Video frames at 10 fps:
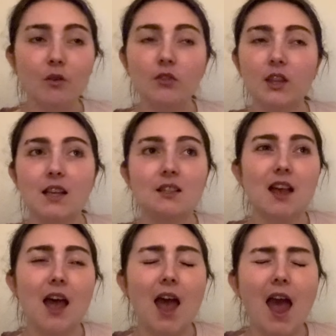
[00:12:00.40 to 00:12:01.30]
There's
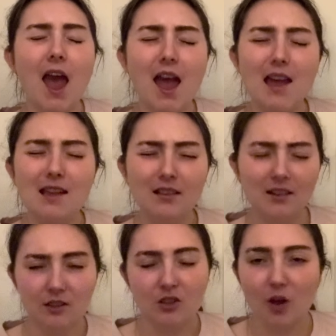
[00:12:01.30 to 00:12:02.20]

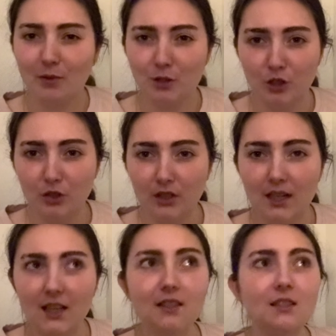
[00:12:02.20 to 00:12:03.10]
endless
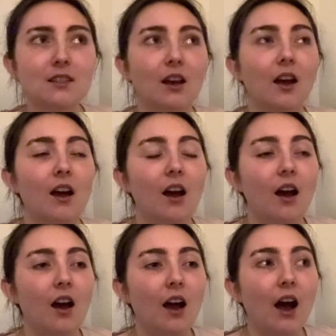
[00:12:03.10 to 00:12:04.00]
opportunities.
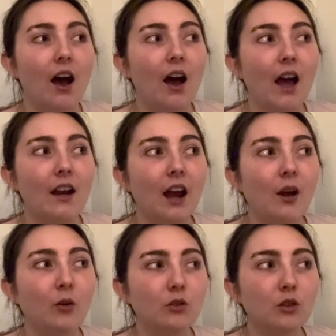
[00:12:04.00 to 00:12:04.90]
And I
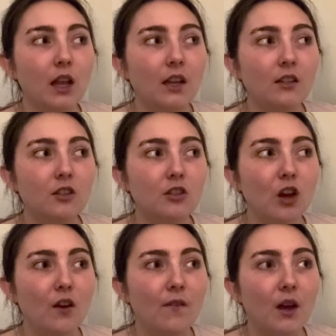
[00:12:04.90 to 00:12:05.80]
also like to
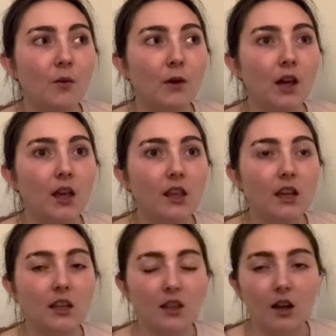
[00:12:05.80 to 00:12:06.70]
serve it with
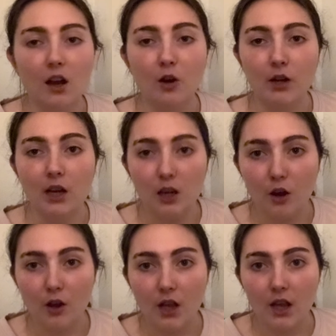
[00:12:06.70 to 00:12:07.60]
either Greek
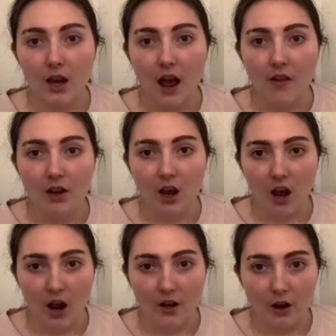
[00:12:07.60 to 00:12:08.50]
yogurt,
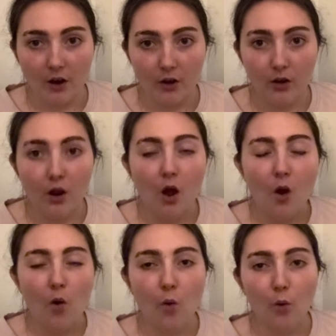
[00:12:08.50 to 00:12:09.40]
avocado,
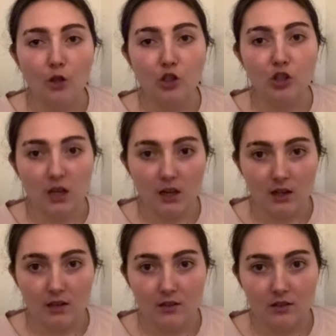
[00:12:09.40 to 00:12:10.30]
or
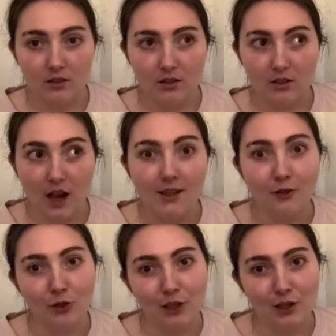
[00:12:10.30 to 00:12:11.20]
cheese. I did
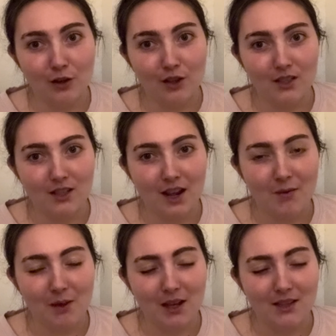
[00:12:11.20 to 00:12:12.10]
Greek yogurt today
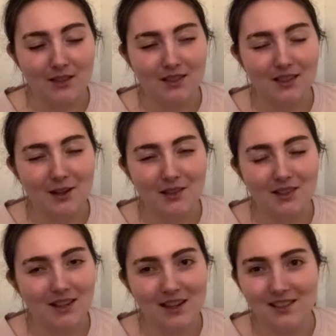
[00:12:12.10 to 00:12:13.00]
because it's
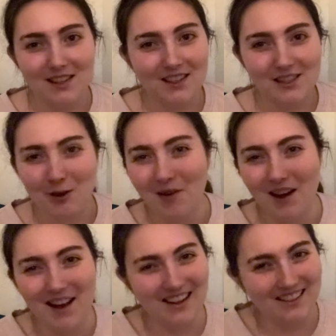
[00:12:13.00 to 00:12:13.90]
the easiest
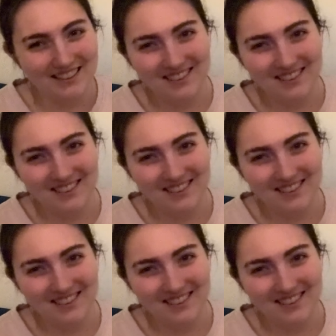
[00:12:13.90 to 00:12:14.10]
one.